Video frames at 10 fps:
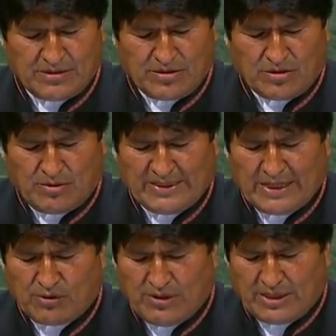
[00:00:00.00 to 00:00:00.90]

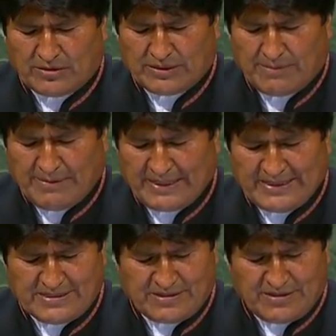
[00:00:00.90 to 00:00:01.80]
Global efforts
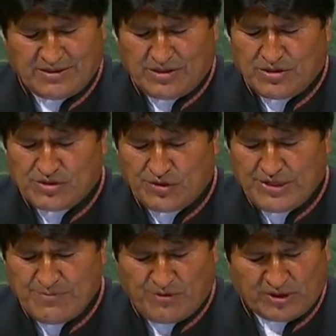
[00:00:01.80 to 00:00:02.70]
such as the
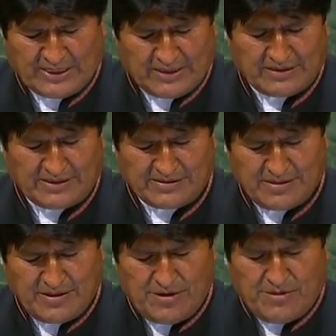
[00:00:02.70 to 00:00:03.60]
Paris Agreement
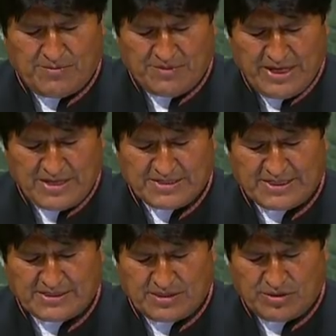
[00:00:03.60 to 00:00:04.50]
are important,